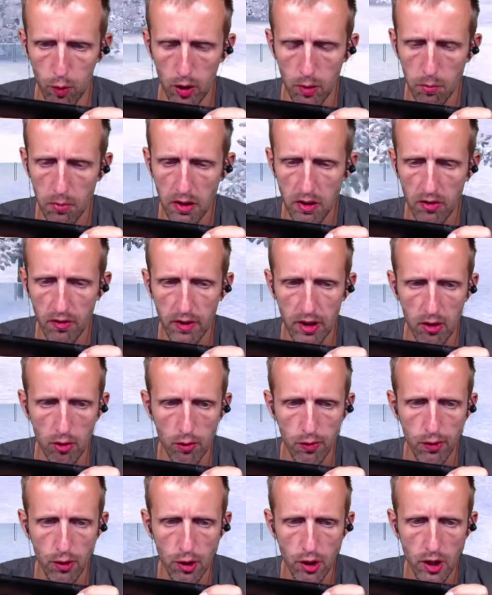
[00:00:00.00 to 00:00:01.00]
one missed. That's
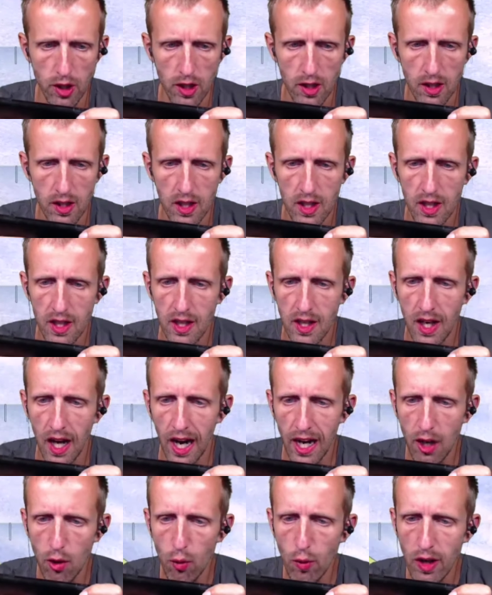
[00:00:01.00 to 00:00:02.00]
unfortunate.
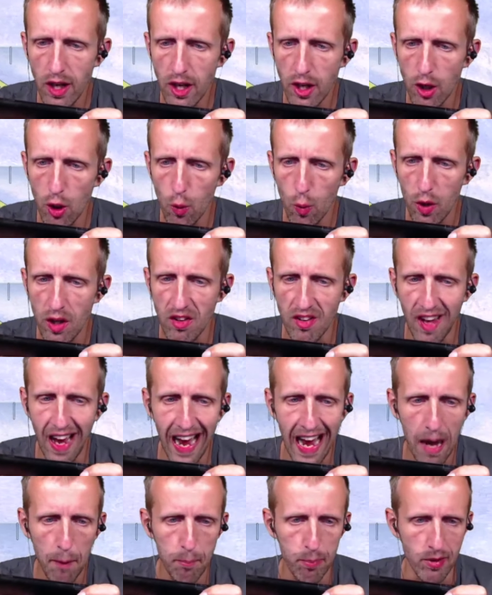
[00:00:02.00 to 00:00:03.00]
I don't really know what is
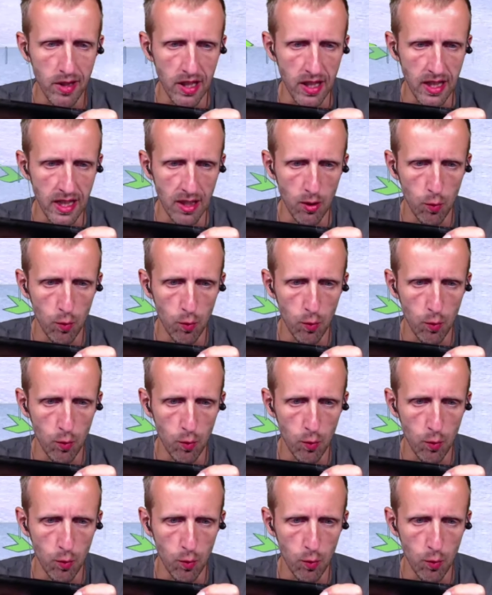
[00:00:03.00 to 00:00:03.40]
happening yet.